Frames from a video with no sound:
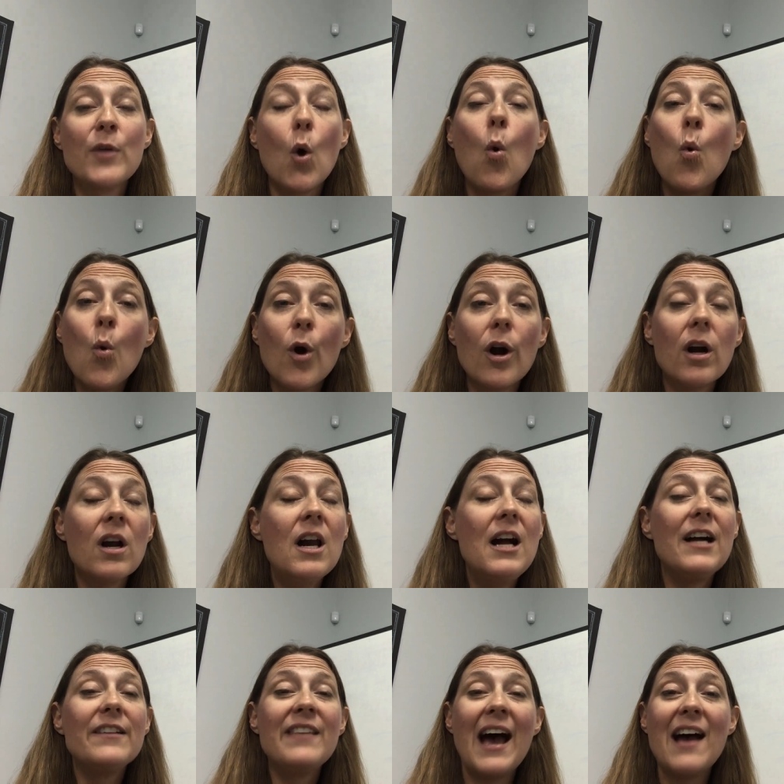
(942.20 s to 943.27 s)
or
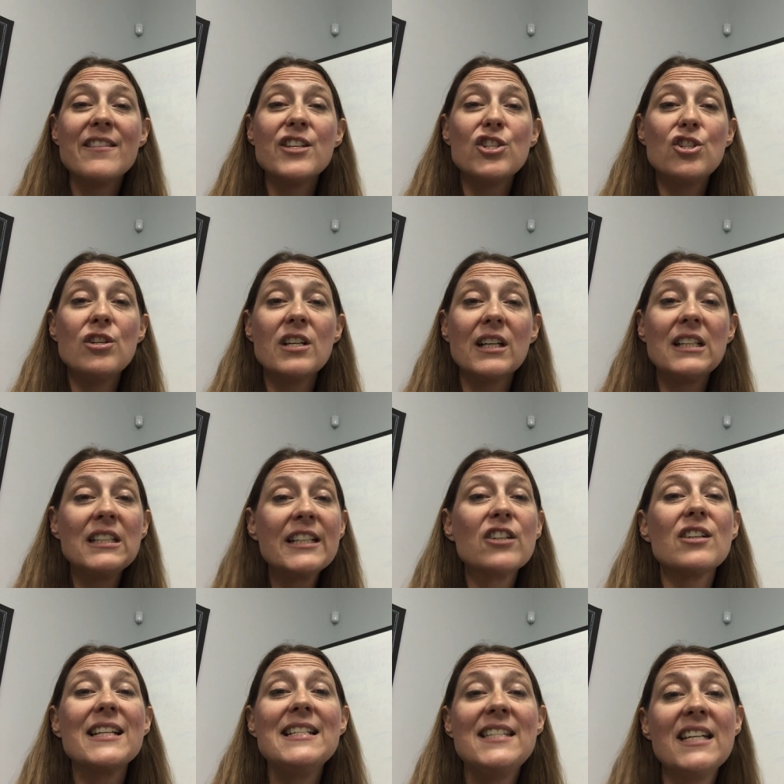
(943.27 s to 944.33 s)
that the student
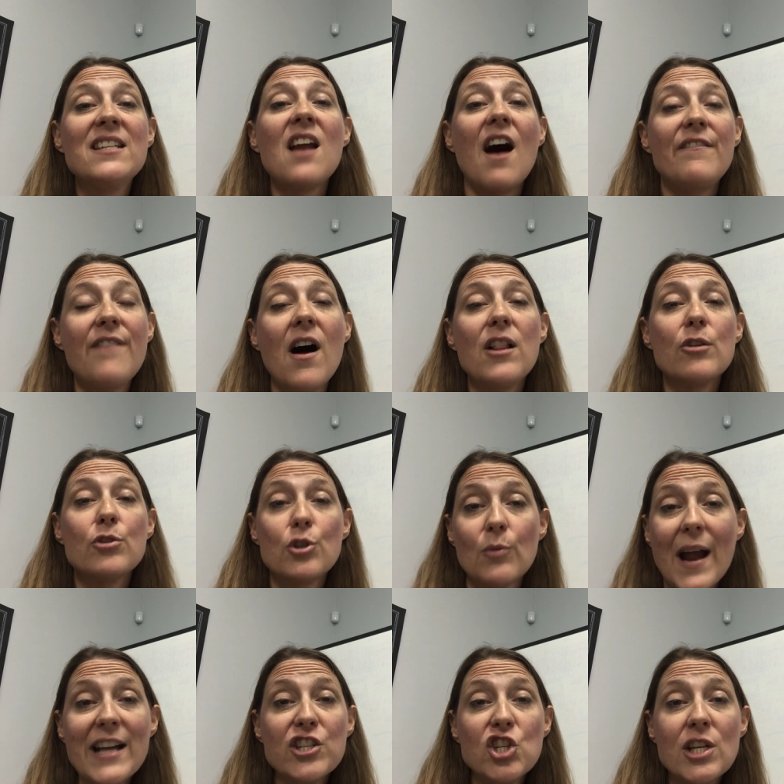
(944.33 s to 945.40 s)
clearly did not follow
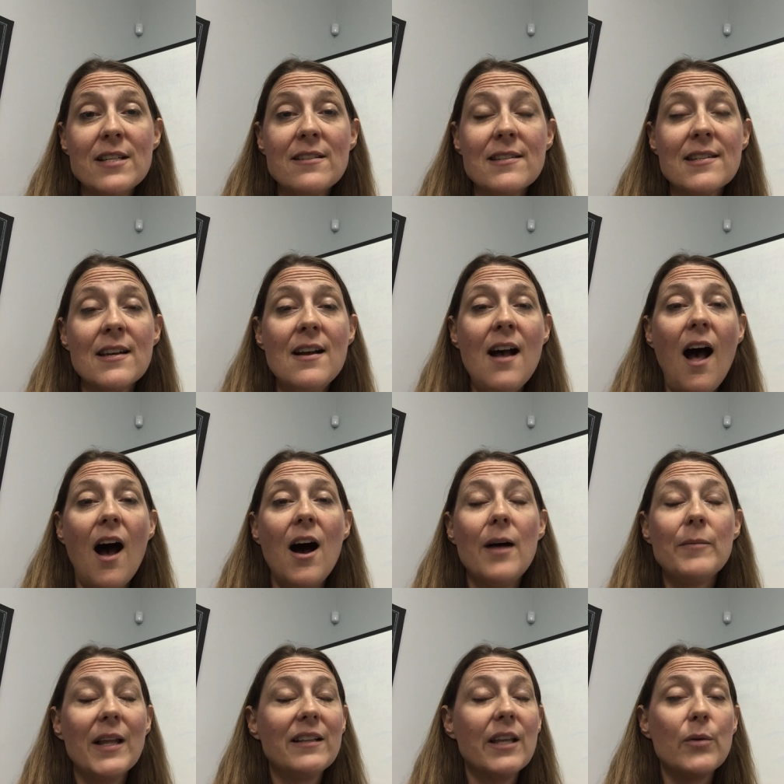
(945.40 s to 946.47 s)
directions,
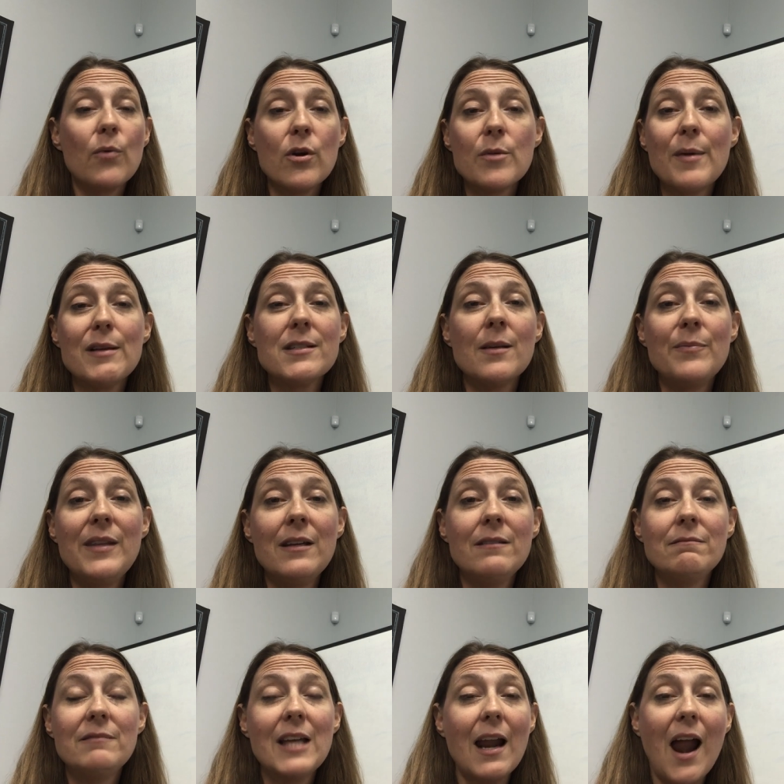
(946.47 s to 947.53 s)
like they wrote about
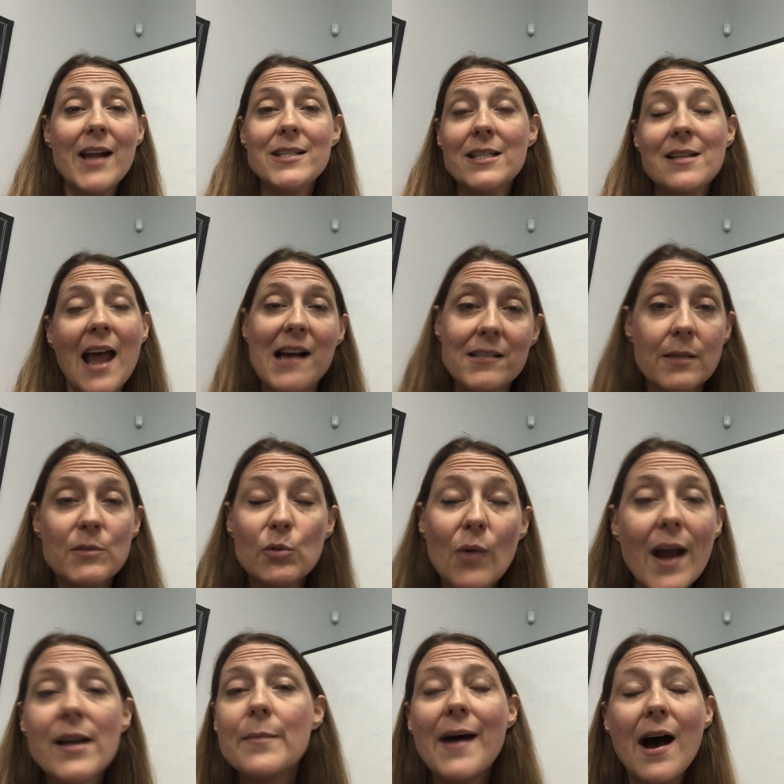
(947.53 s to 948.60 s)
something that I didn't ask them to
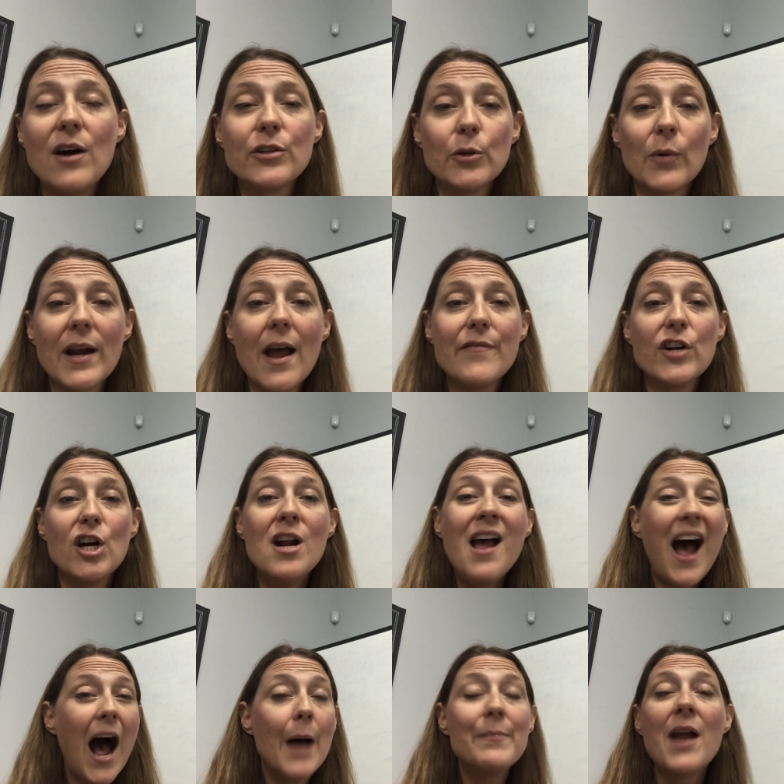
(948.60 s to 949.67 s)
write about or whatever,
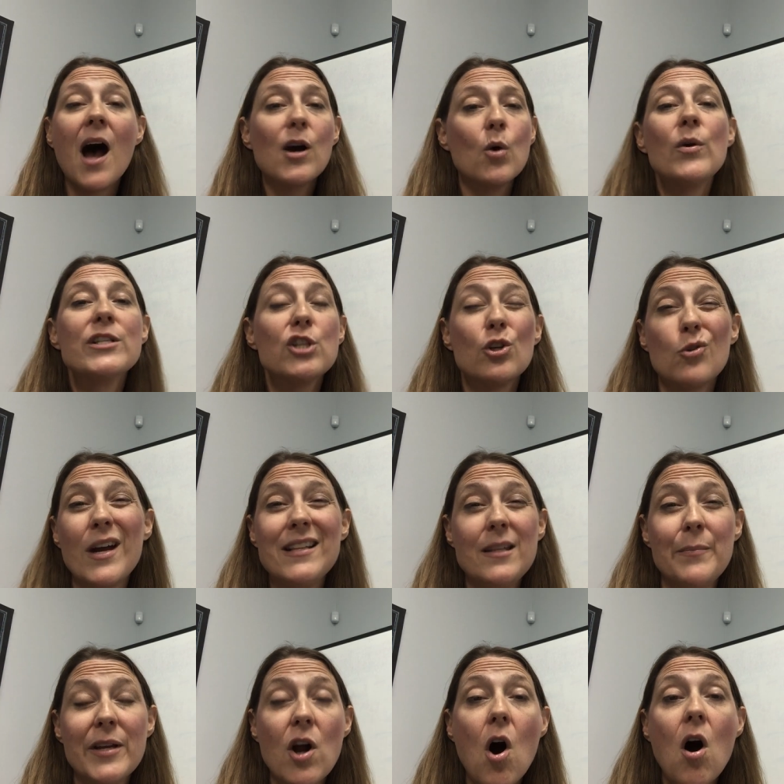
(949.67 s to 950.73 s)
I'm not going to grade
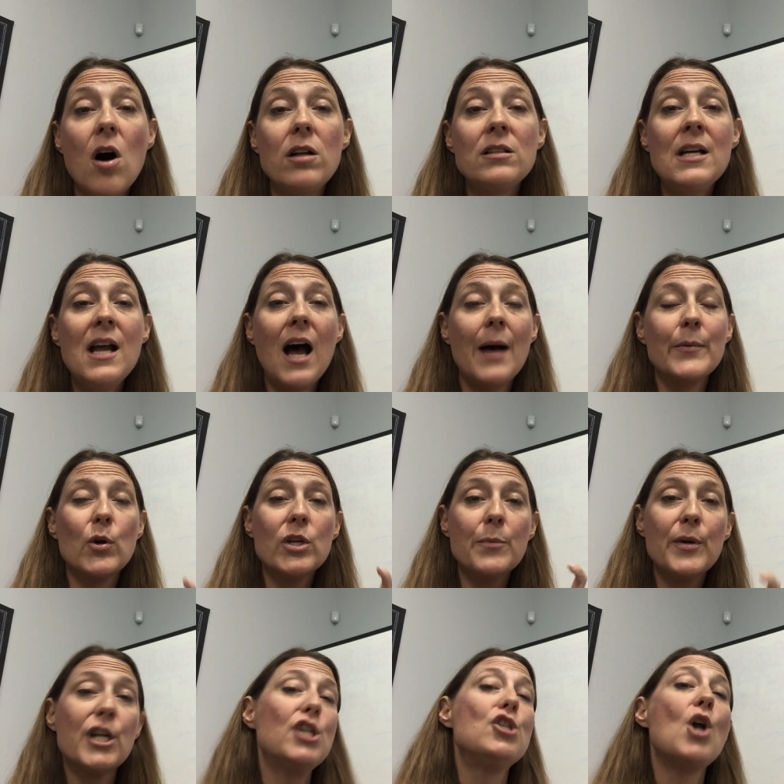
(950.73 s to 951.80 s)
them at all. I'm going to
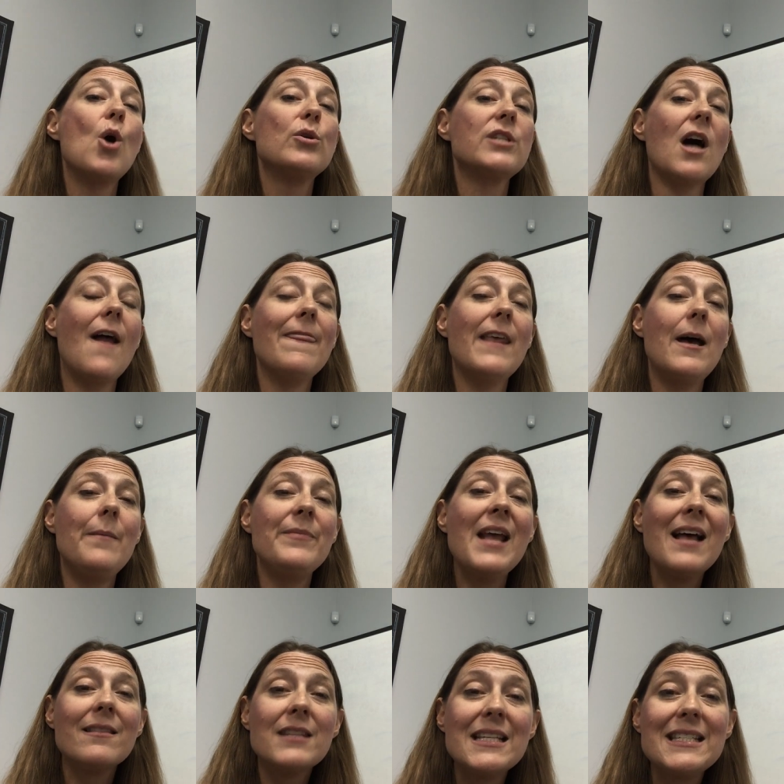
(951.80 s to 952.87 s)
put a note on them.
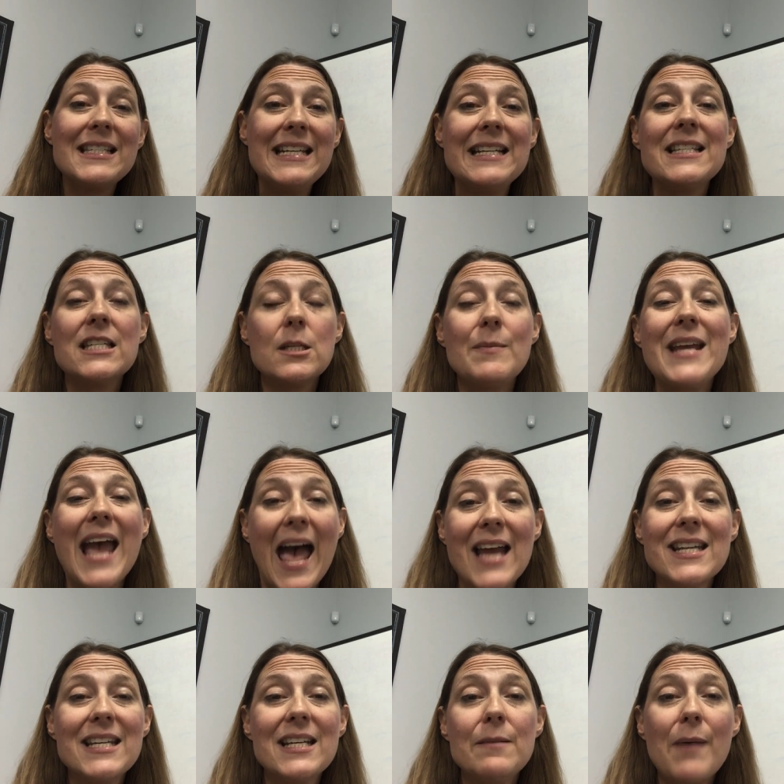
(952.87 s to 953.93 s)
This needs to be
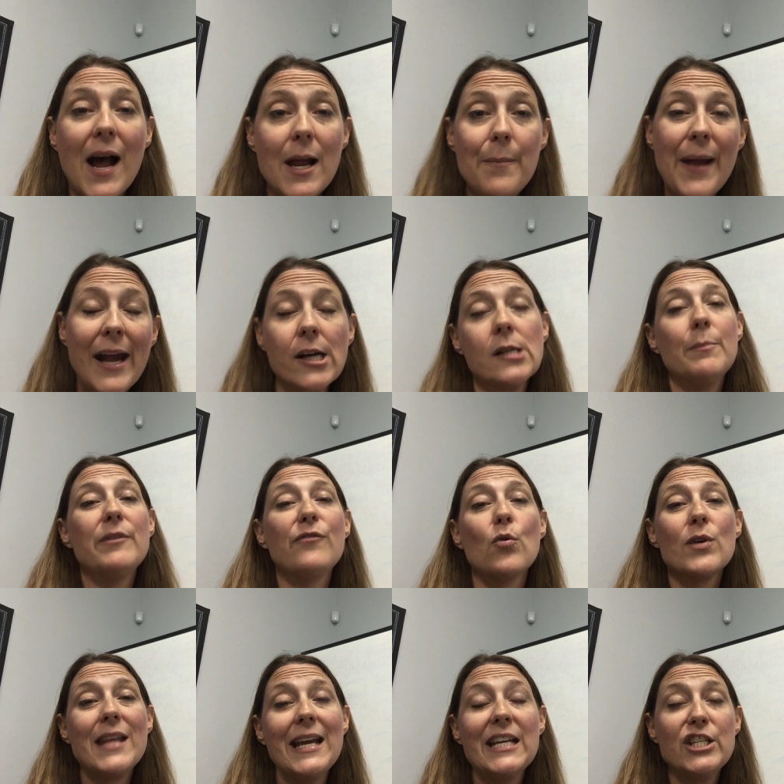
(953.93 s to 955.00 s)
edited by a parent
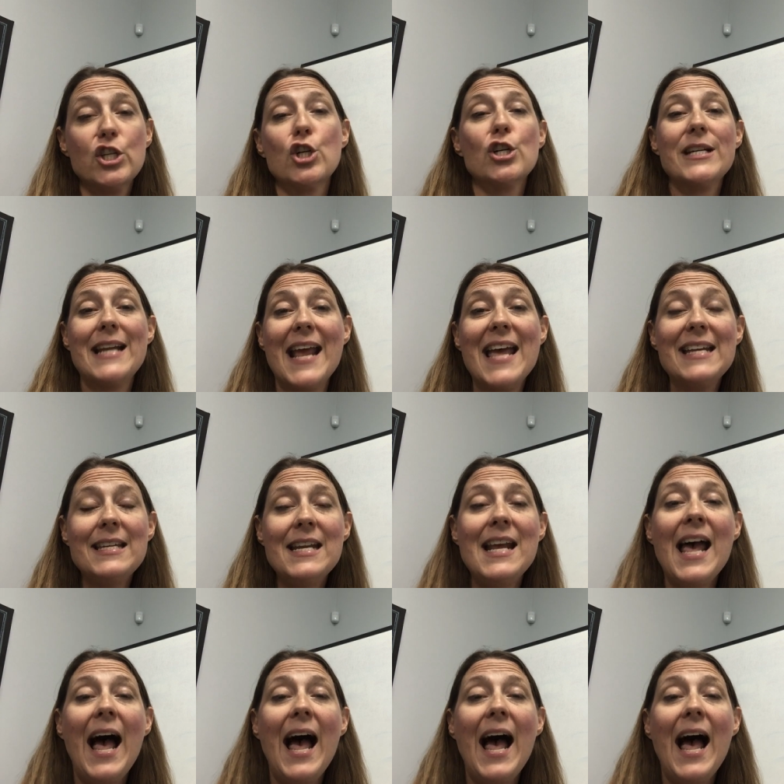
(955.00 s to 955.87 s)
before they can turn it in